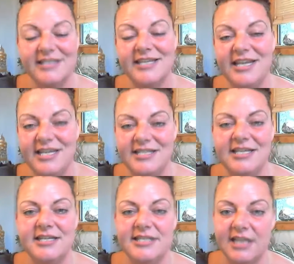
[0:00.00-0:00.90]
It's
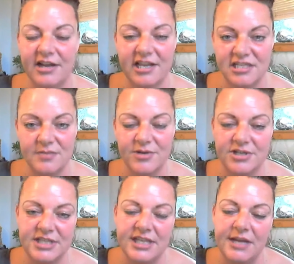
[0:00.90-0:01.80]
easy to sell to
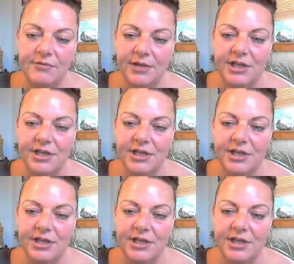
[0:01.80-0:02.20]
customers and they really